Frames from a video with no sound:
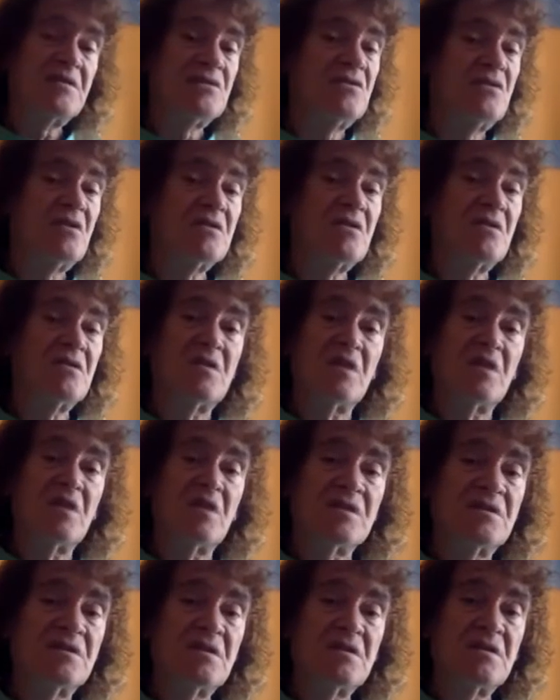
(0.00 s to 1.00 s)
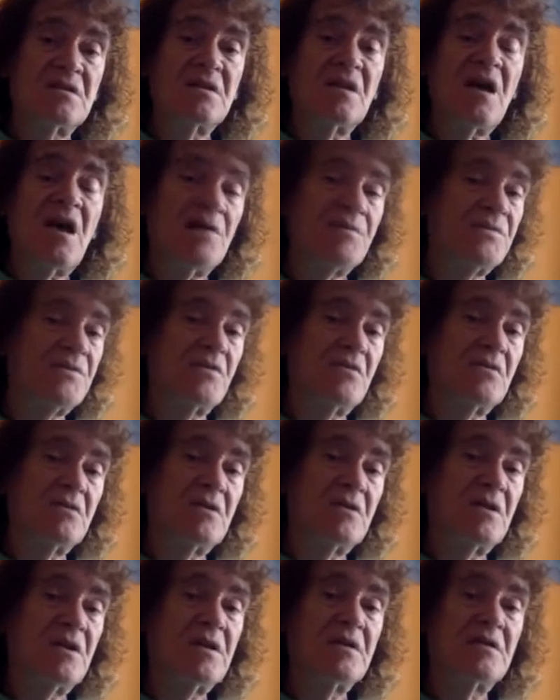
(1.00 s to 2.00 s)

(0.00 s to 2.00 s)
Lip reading: doesn't exist. Absolutely.